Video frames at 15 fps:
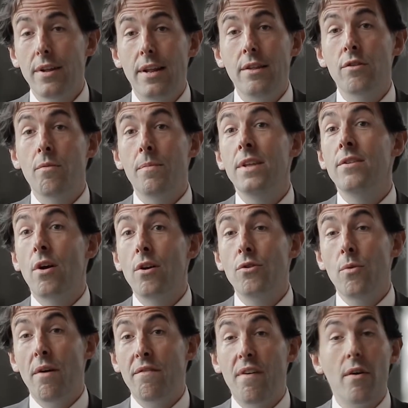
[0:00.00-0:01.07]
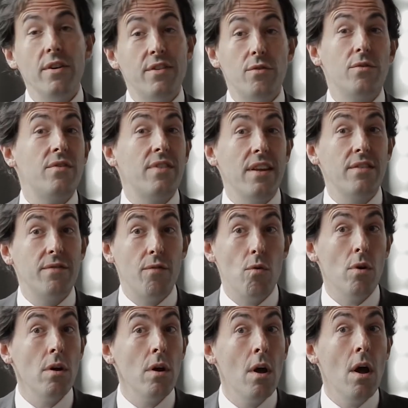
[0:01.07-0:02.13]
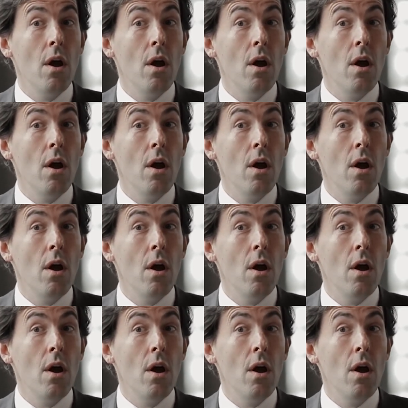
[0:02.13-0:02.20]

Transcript: And in the middle, you have very successful